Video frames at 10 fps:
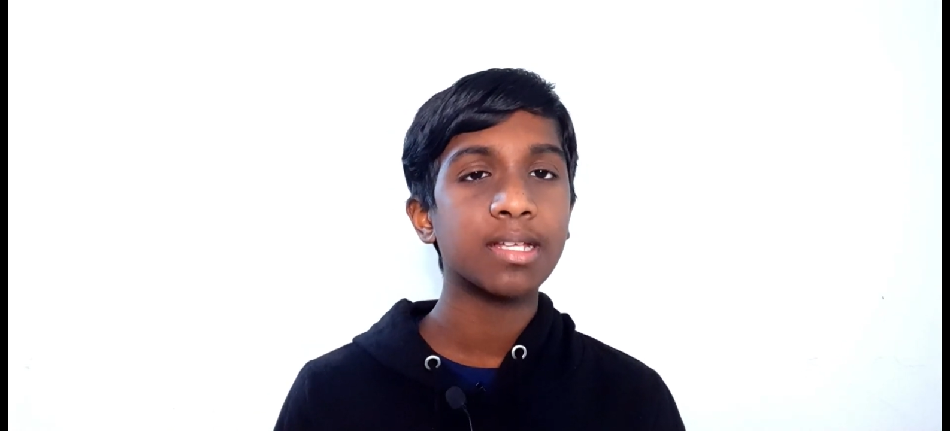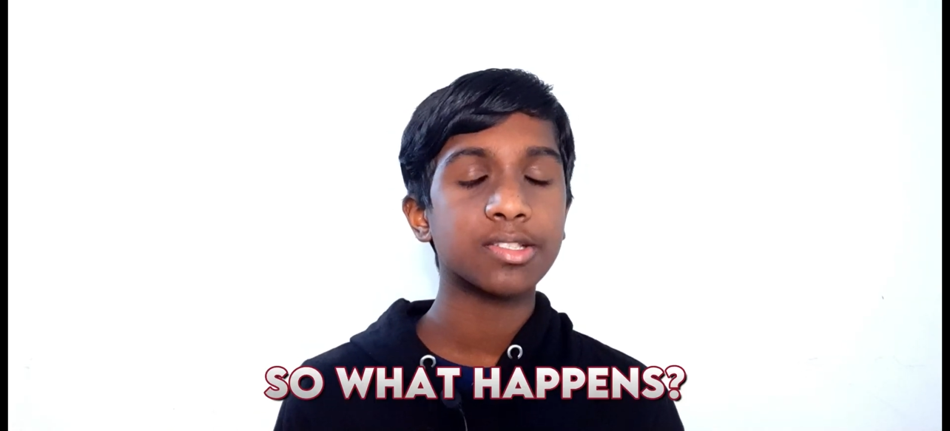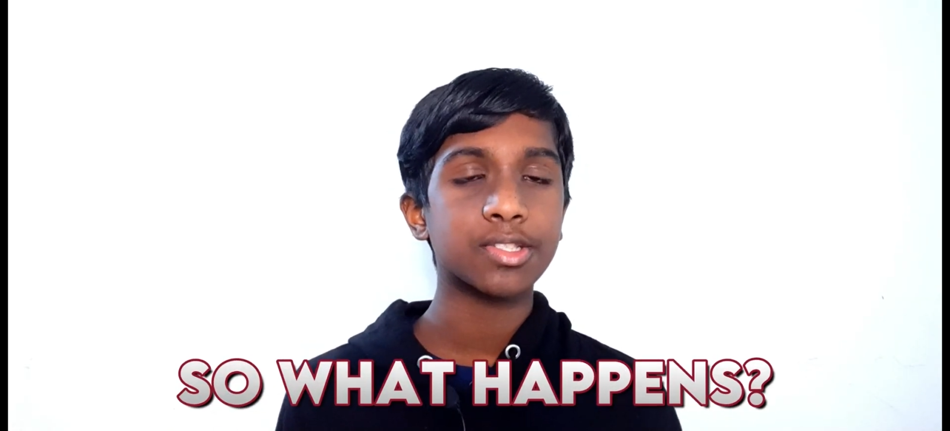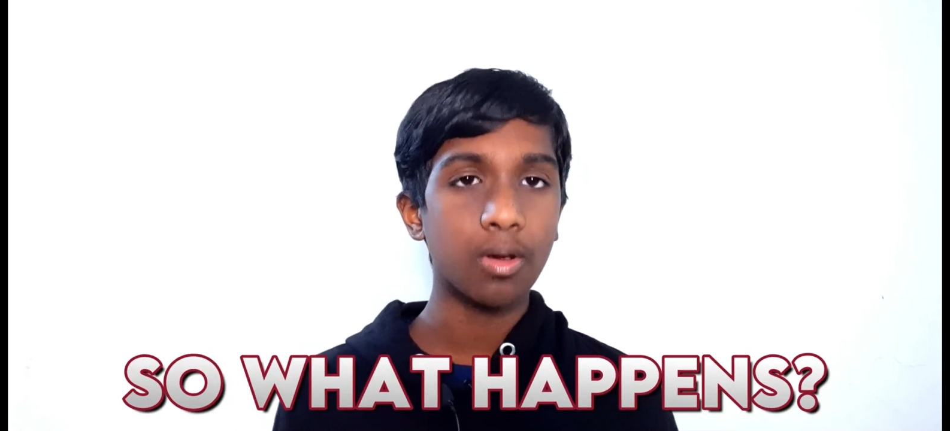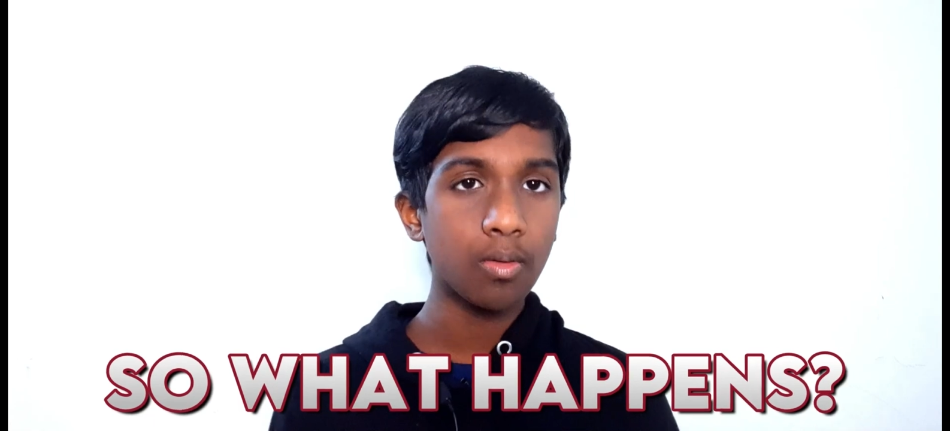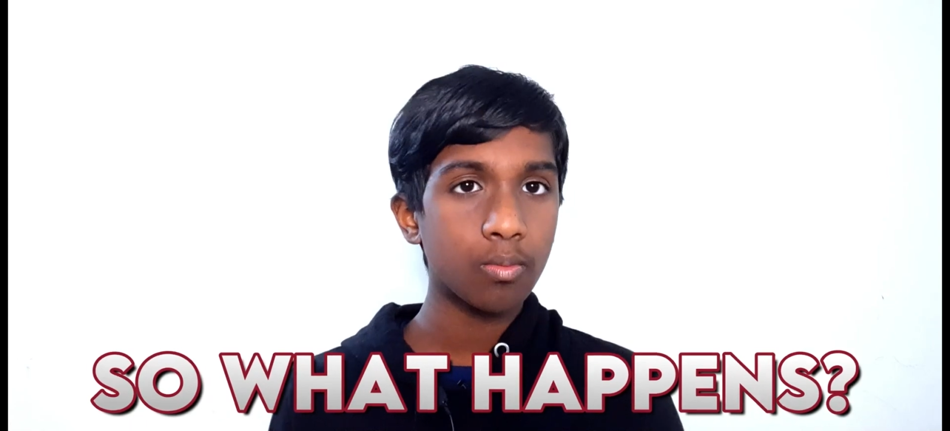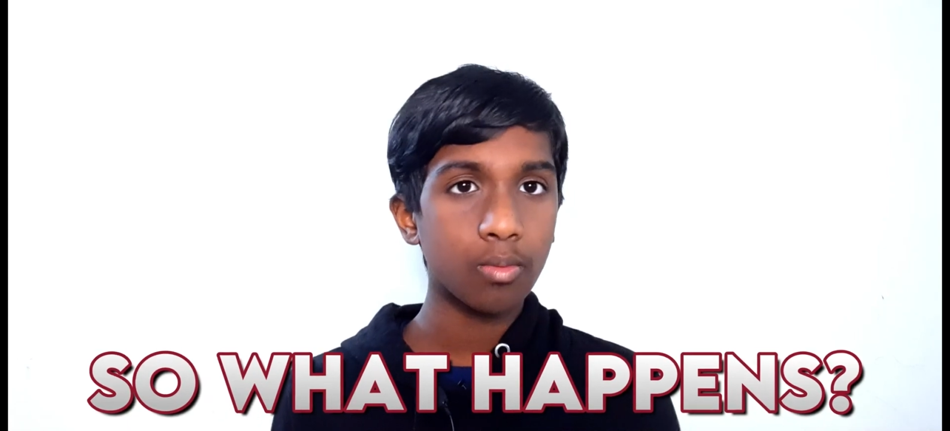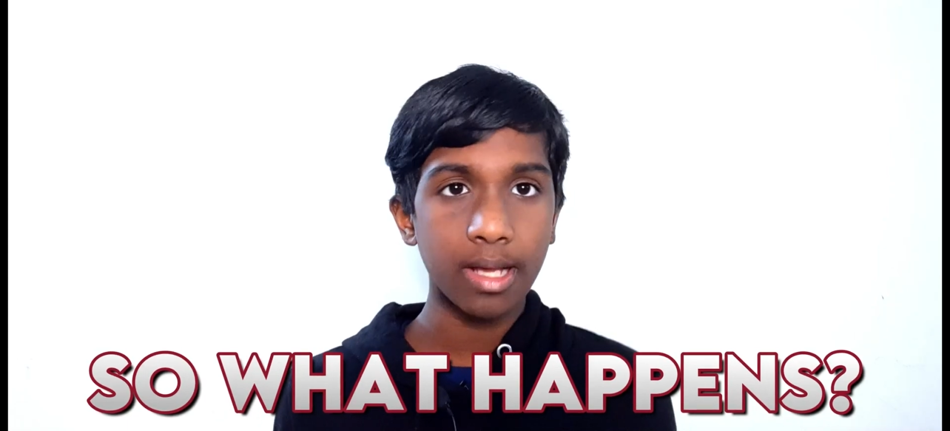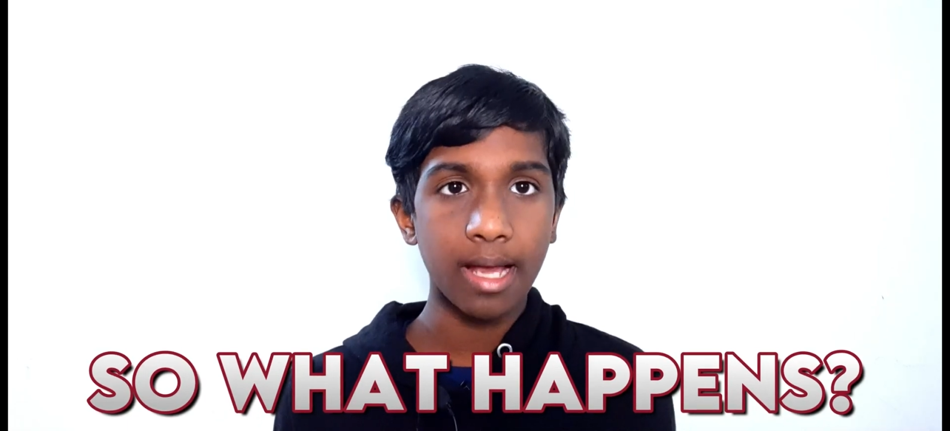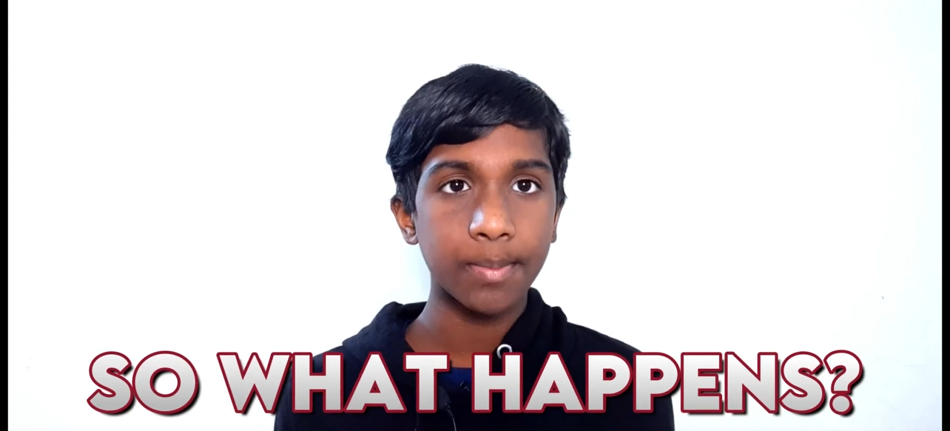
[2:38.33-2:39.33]
So,
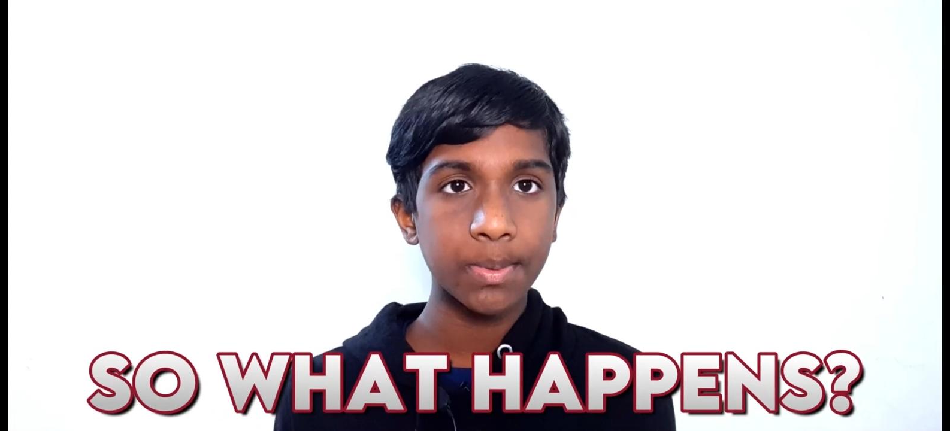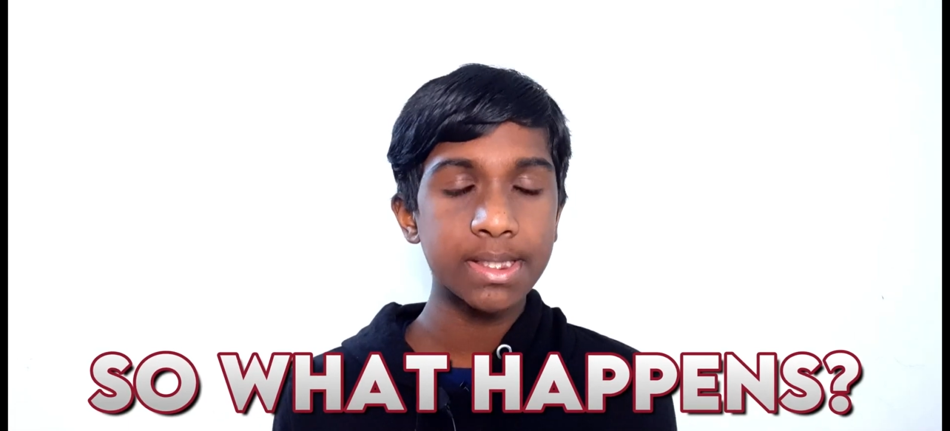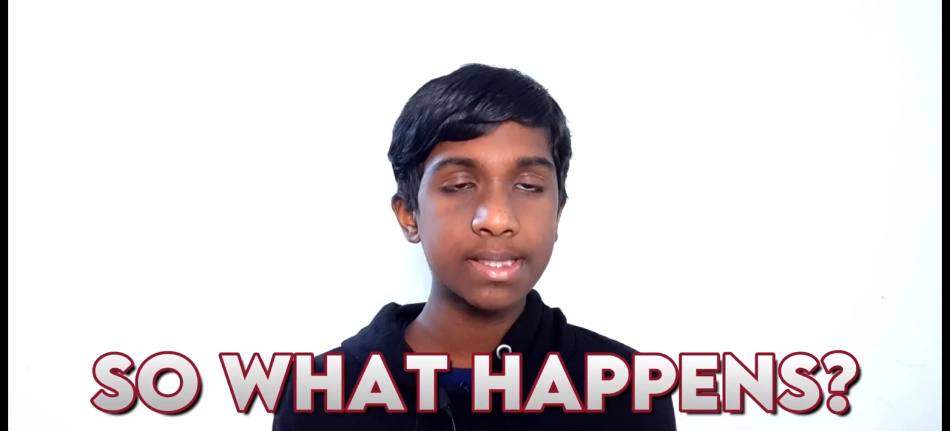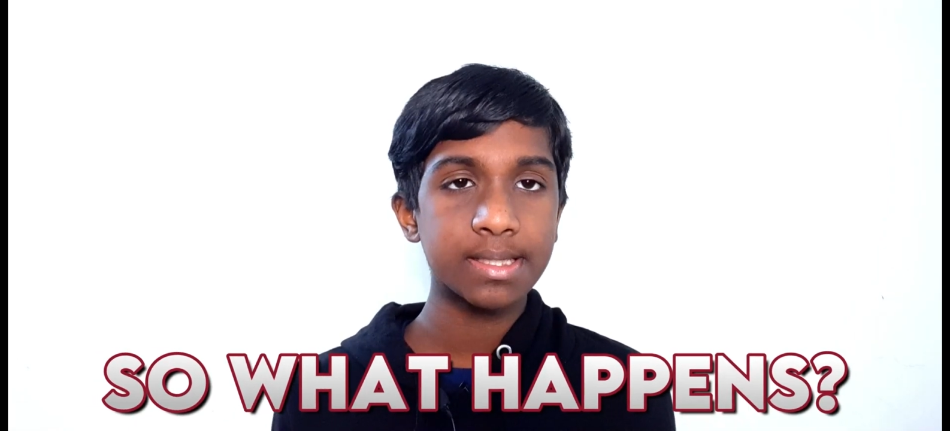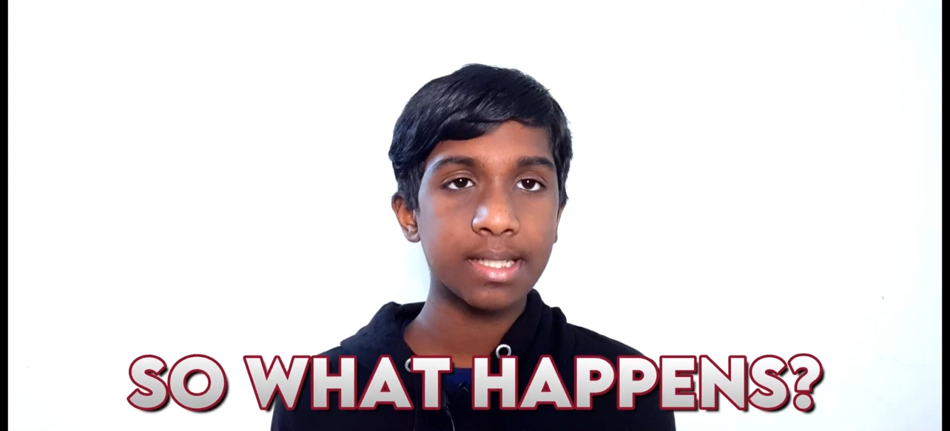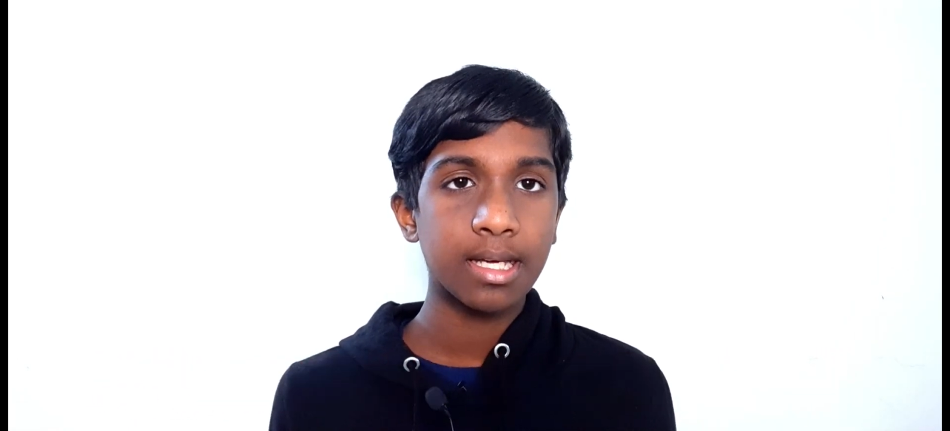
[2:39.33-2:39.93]
what happens?